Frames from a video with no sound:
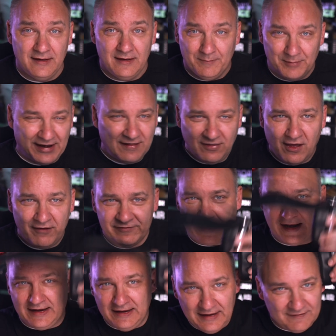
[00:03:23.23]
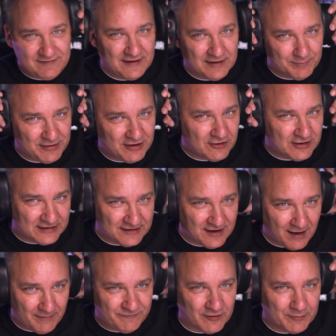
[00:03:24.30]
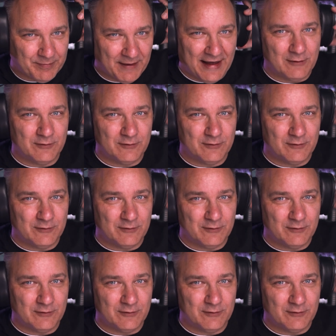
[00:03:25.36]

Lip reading: But I love that I can get the Empyrean comfort back